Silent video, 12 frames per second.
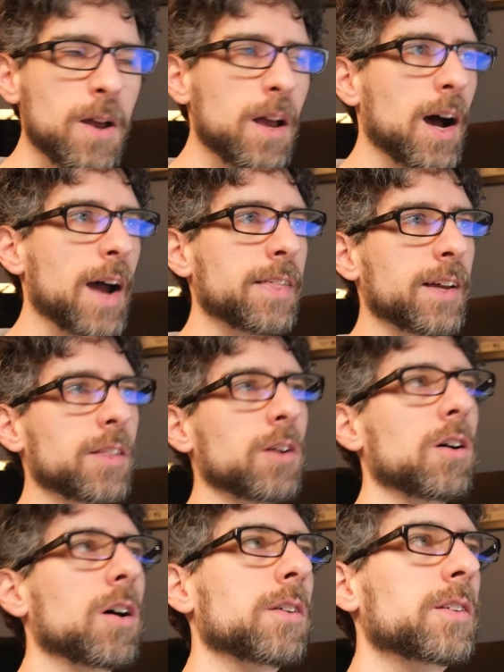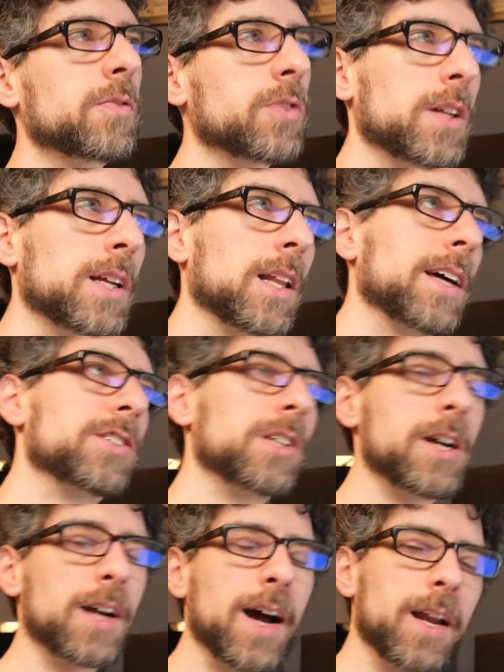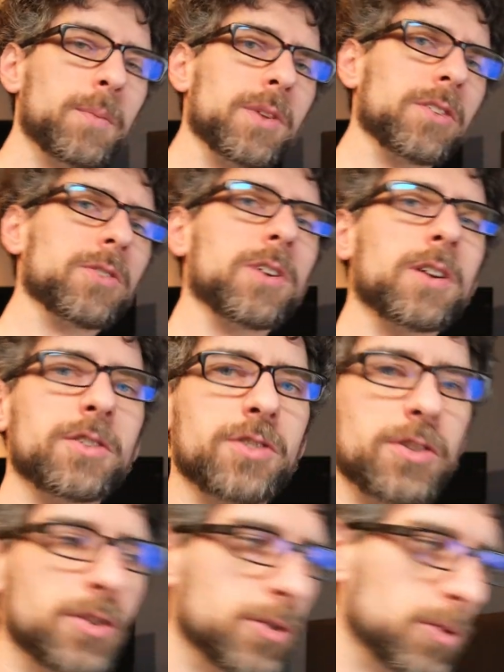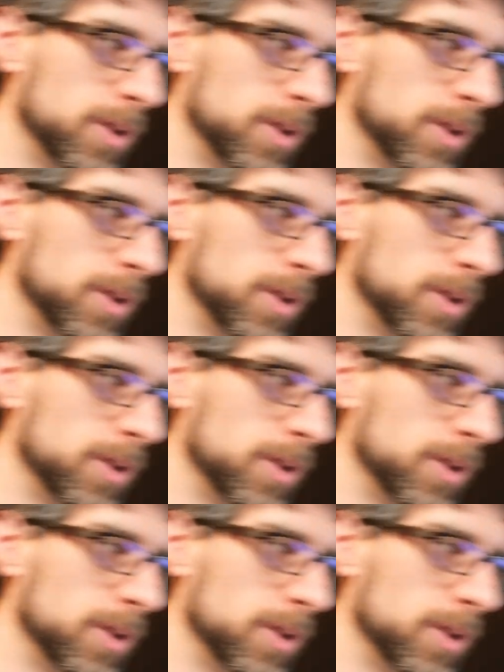I think there are definitely legendary items in Soda Dungeon 2 that